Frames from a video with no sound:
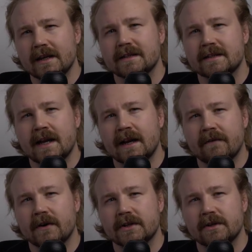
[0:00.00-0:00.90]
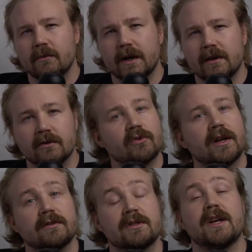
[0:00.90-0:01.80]
static friction when you try
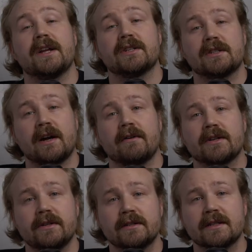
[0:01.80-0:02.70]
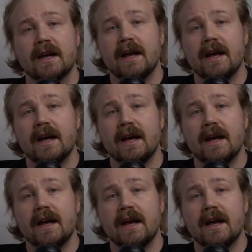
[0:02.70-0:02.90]
to change directions,